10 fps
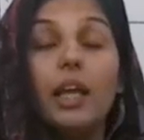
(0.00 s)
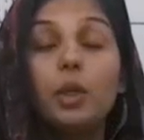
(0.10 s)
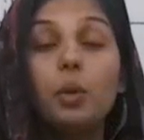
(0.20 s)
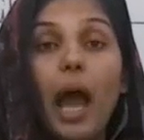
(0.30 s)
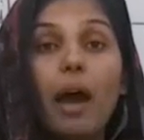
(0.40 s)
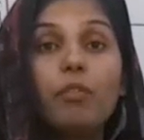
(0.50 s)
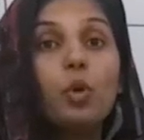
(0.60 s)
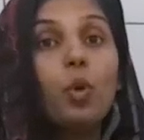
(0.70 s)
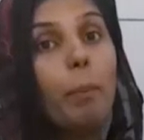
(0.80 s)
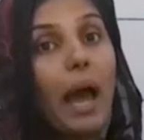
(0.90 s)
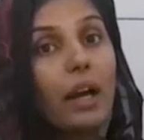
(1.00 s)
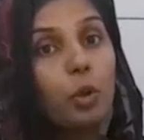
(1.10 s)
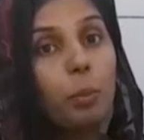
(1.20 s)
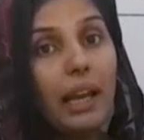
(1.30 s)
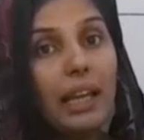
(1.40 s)
you have to go back
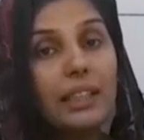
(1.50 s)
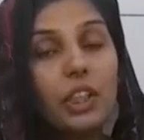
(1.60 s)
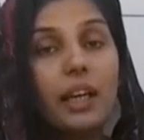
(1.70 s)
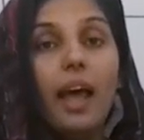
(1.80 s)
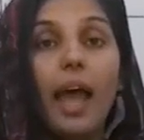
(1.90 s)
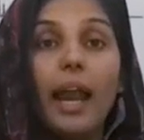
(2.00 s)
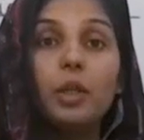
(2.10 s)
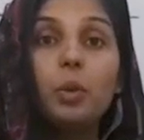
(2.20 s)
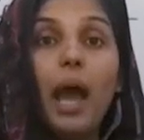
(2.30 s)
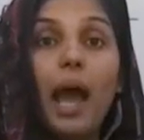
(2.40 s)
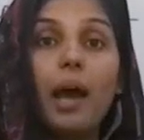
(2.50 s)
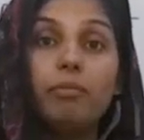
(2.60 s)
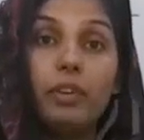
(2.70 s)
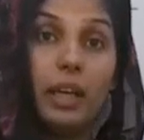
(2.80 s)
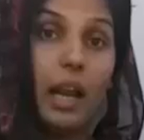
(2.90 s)
to my lecture and
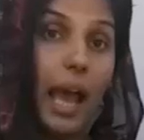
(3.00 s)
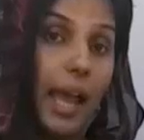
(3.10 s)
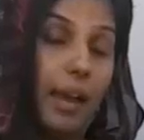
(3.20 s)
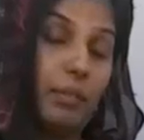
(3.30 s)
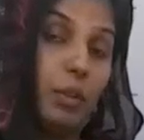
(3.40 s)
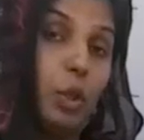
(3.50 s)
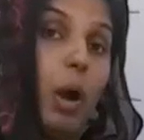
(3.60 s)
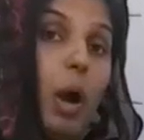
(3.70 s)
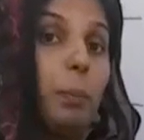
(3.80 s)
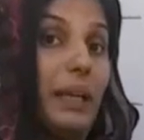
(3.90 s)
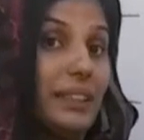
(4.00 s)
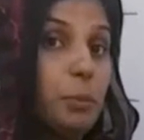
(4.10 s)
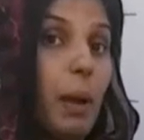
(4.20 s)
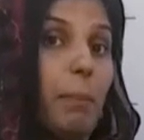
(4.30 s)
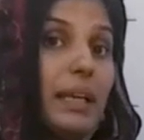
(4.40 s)
where I have given you out
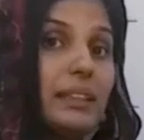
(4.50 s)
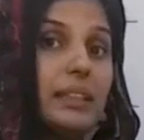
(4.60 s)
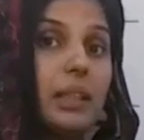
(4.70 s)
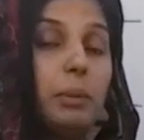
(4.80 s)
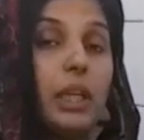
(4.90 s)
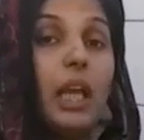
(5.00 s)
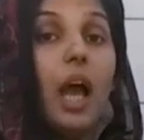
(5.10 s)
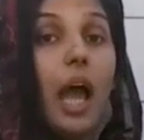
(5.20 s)
passage by passage summary,